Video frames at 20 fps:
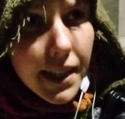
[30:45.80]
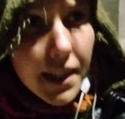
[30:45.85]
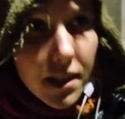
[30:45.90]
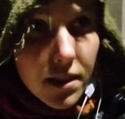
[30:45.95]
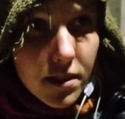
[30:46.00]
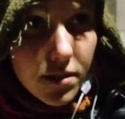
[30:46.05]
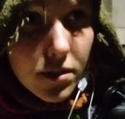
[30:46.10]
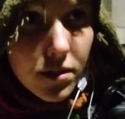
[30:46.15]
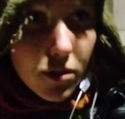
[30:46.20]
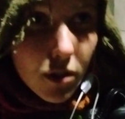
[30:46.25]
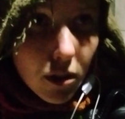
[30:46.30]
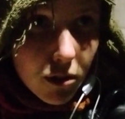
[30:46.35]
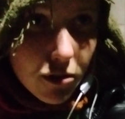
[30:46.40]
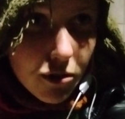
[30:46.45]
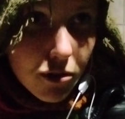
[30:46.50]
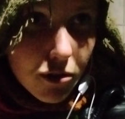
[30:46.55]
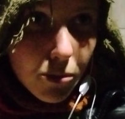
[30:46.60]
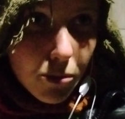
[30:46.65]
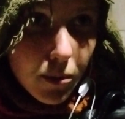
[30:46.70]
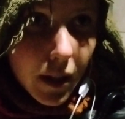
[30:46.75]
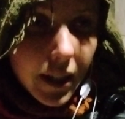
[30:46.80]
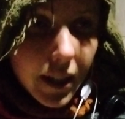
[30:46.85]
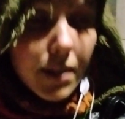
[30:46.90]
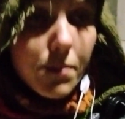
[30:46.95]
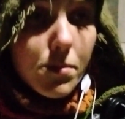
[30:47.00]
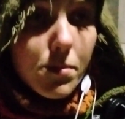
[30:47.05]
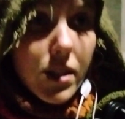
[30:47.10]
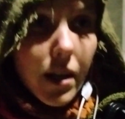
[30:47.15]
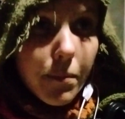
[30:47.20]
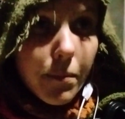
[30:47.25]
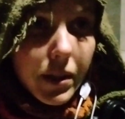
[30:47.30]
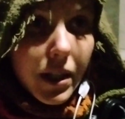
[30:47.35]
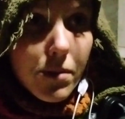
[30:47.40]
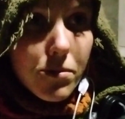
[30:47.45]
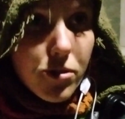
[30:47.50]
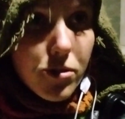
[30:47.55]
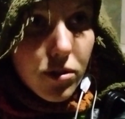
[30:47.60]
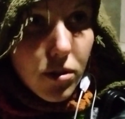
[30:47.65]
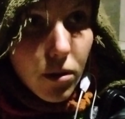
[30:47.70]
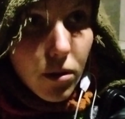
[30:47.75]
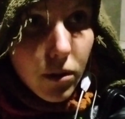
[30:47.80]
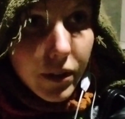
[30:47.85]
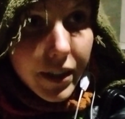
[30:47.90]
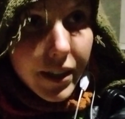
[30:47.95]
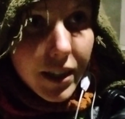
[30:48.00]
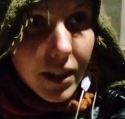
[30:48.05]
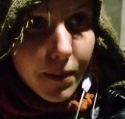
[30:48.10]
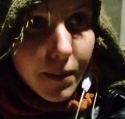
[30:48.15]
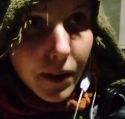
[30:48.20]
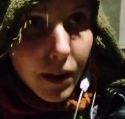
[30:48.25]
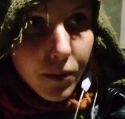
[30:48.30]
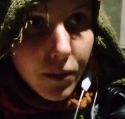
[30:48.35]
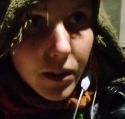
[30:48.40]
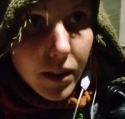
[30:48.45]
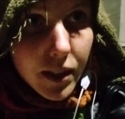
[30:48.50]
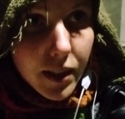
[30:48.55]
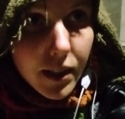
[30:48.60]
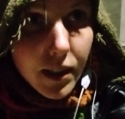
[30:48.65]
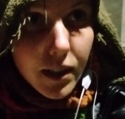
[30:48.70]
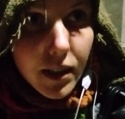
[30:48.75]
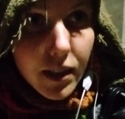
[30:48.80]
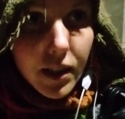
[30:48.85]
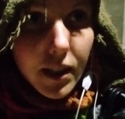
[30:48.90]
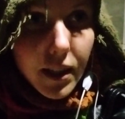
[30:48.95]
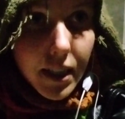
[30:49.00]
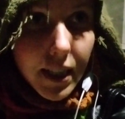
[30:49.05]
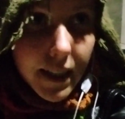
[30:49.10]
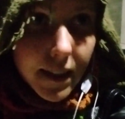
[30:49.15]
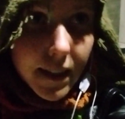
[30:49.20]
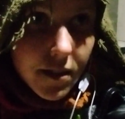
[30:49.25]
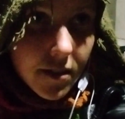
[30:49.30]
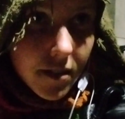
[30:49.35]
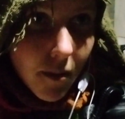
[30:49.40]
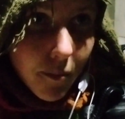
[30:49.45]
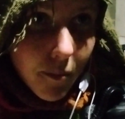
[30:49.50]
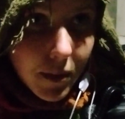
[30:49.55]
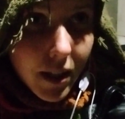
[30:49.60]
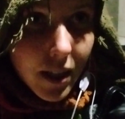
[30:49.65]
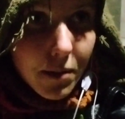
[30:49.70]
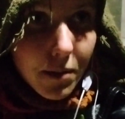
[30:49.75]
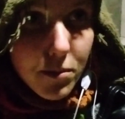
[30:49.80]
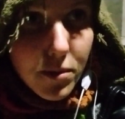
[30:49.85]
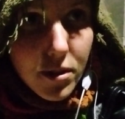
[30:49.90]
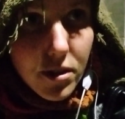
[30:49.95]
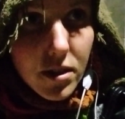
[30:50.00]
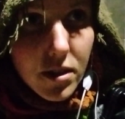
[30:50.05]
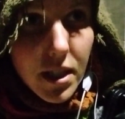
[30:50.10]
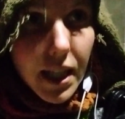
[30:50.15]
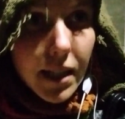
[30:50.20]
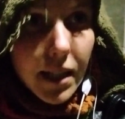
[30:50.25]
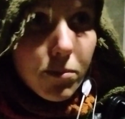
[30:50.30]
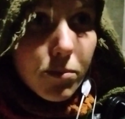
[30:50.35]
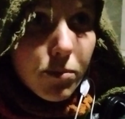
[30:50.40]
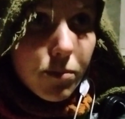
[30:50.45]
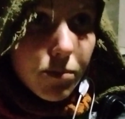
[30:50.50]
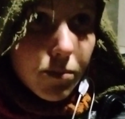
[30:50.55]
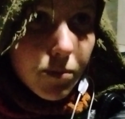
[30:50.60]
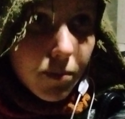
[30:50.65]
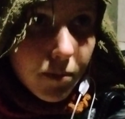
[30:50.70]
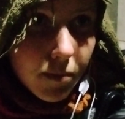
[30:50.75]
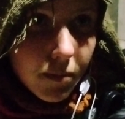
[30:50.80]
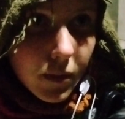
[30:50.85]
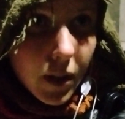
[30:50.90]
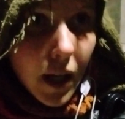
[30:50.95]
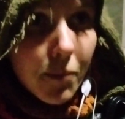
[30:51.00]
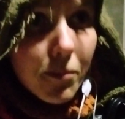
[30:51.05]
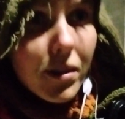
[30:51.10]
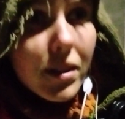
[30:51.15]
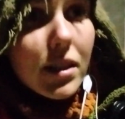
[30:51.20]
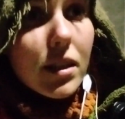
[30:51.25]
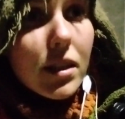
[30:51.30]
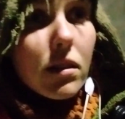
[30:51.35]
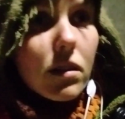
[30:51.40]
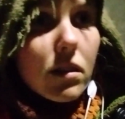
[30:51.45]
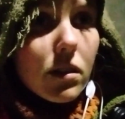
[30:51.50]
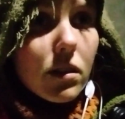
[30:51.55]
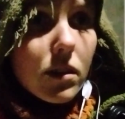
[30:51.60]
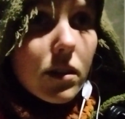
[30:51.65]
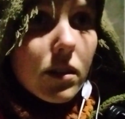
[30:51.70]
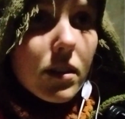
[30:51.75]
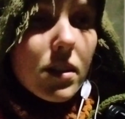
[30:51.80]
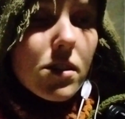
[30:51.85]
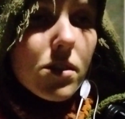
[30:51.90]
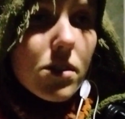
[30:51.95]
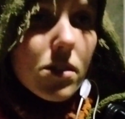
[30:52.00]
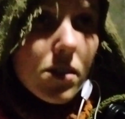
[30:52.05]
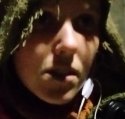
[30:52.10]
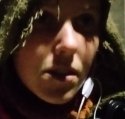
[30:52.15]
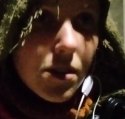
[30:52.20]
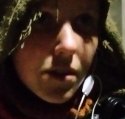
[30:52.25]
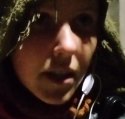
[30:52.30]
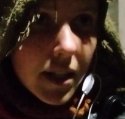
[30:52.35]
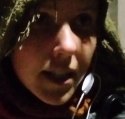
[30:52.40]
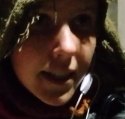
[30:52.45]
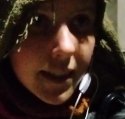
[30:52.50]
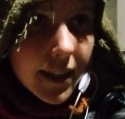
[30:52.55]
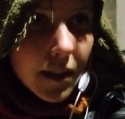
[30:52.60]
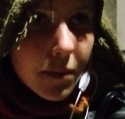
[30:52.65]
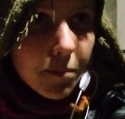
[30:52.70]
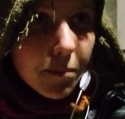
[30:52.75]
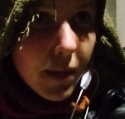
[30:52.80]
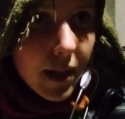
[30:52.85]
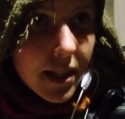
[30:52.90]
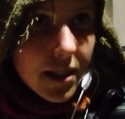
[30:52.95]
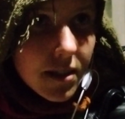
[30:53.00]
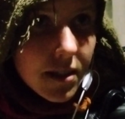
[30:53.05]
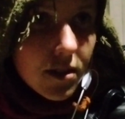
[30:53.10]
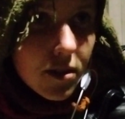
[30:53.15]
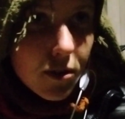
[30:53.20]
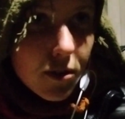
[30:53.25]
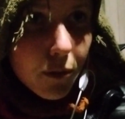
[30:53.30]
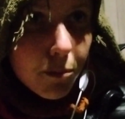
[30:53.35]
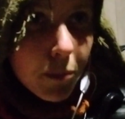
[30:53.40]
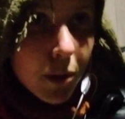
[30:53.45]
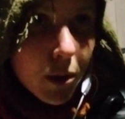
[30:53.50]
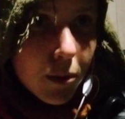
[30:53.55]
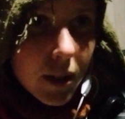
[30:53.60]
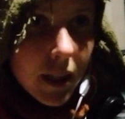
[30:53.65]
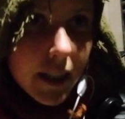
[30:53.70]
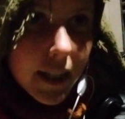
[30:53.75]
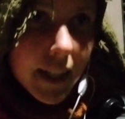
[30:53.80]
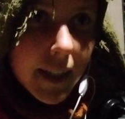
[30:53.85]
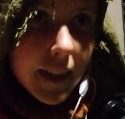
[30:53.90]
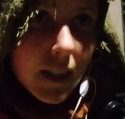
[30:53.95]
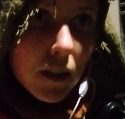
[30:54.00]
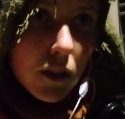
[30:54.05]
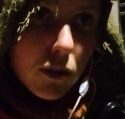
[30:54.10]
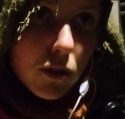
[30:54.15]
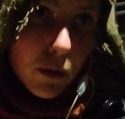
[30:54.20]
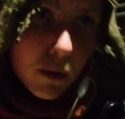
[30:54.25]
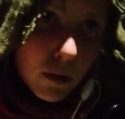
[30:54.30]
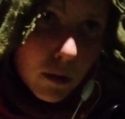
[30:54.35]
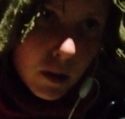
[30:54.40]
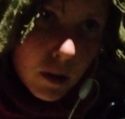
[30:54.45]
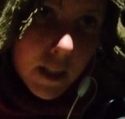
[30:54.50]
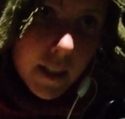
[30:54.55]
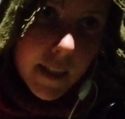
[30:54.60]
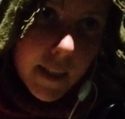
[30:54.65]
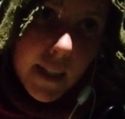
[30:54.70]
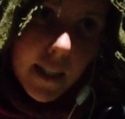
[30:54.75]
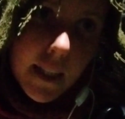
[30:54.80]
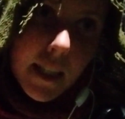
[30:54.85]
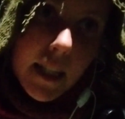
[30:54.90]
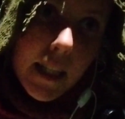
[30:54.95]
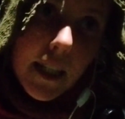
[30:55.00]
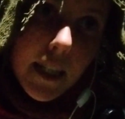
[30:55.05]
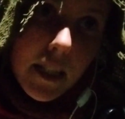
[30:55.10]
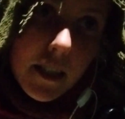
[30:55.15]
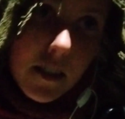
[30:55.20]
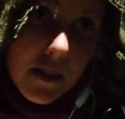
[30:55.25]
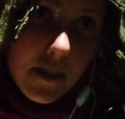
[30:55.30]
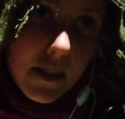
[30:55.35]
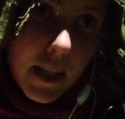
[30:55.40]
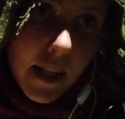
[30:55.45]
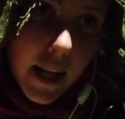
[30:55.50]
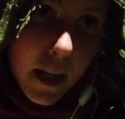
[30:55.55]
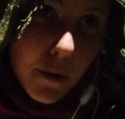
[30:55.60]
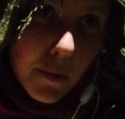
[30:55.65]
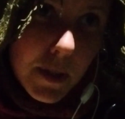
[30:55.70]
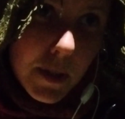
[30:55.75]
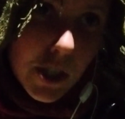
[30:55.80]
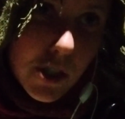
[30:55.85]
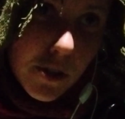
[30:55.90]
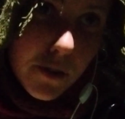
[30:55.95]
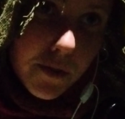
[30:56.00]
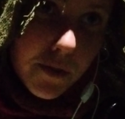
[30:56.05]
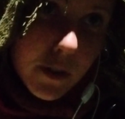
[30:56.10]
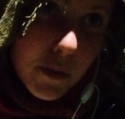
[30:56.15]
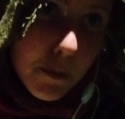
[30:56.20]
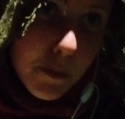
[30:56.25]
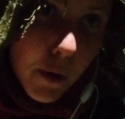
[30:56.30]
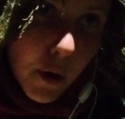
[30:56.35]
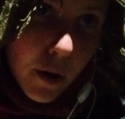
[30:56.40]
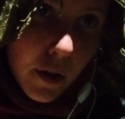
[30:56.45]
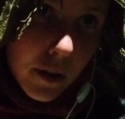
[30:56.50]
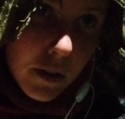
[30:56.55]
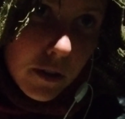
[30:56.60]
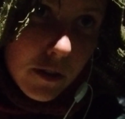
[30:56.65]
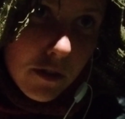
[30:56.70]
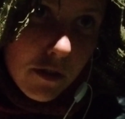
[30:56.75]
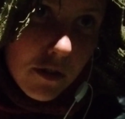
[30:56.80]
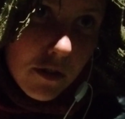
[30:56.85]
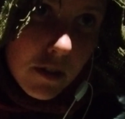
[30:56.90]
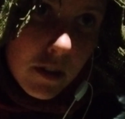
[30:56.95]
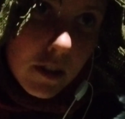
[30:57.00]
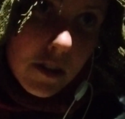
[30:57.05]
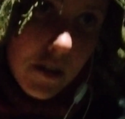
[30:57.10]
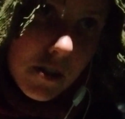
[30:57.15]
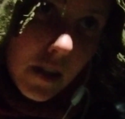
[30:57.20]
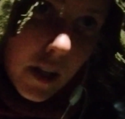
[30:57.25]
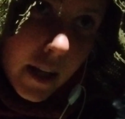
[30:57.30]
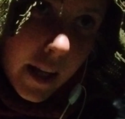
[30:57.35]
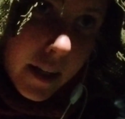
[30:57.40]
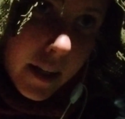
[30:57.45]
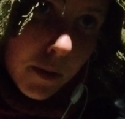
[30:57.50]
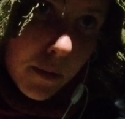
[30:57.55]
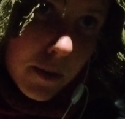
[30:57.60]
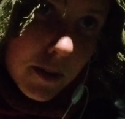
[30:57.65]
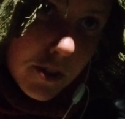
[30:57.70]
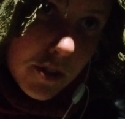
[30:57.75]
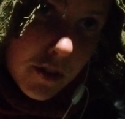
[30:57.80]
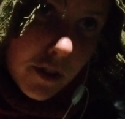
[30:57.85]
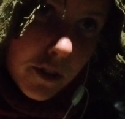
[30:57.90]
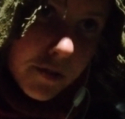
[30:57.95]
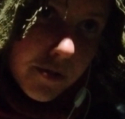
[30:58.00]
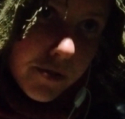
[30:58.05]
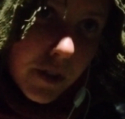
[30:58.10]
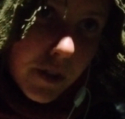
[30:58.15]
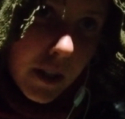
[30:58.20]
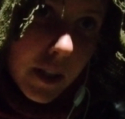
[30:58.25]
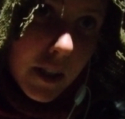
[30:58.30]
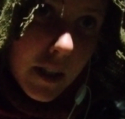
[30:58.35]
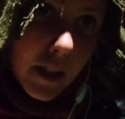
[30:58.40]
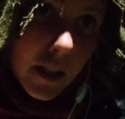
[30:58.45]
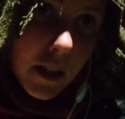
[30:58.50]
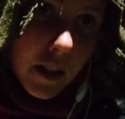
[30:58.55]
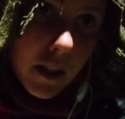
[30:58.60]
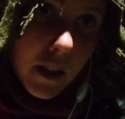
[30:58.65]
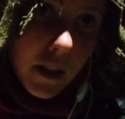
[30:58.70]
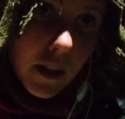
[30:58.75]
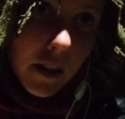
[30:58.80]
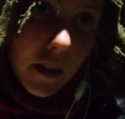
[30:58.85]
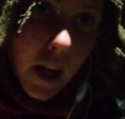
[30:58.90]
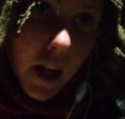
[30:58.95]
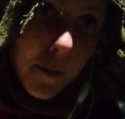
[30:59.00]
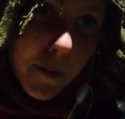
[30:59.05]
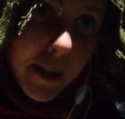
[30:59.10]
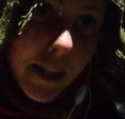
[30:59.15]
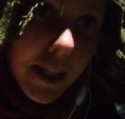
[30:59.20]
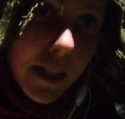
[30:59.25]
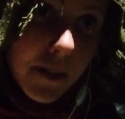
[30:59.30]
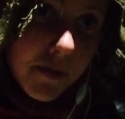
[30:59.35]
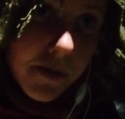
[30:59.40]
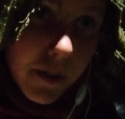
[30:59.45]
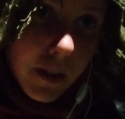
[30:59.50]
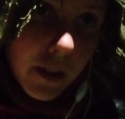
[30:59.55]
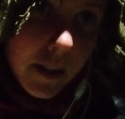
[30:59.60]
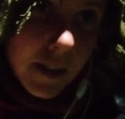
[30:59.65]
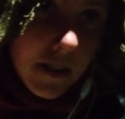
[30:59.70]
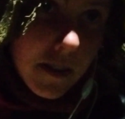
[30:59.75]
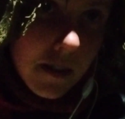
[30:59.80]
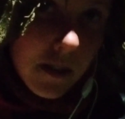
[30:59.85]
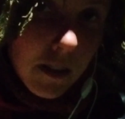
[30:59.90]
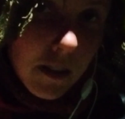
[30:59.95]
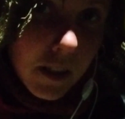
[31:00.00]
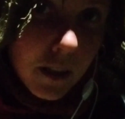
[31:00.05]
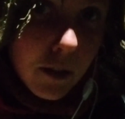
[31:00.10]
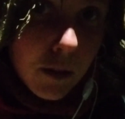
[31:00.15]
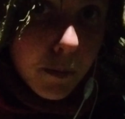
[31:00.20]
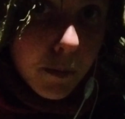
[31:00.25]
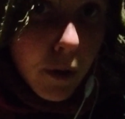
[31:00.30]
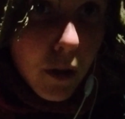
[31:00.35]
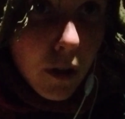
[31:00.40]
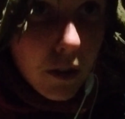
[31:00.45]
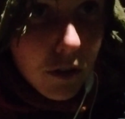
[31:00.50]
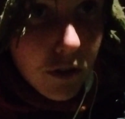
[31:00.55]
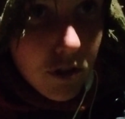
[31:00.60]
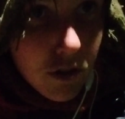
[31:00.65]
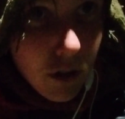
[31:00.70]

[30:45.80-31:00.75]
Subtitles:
This is also what I'm sometimes talking about, and sometimes I mean this is the thing that makes us communicate at all. It's the language of the birds. It's the language of, I mean, if you're listening to bird